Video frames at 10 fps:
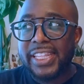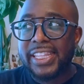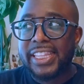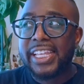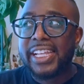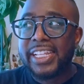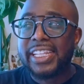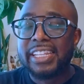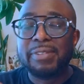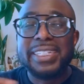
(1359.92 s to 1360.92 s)

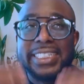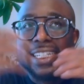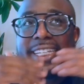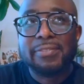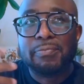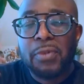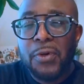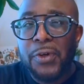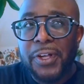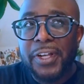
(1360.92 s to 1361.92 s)
the, we see it
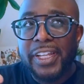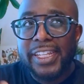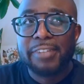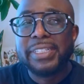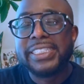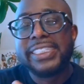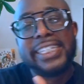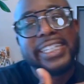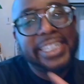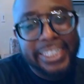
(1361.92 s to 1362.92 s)
more than we see
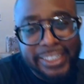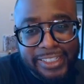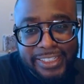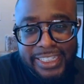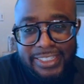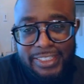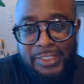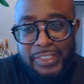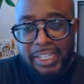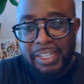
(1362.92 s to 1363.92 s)
it here. And
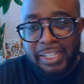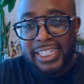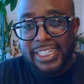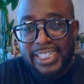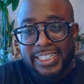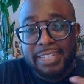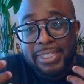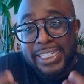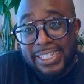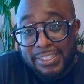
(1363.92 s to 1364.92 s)
so it, it, it's
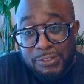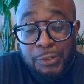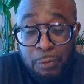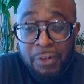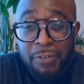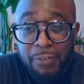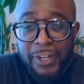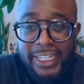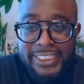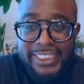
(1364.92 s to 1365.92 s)
something that's normal for
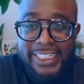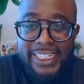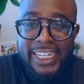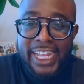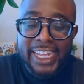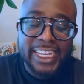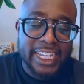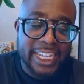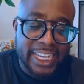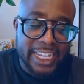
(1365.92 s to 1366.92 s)
us. Mm-hmm. And,
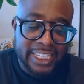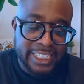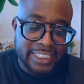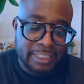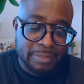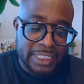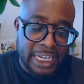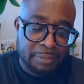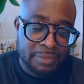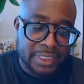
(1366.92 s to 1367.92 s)
and I think
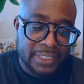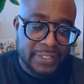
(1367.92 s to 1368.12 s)
sometimes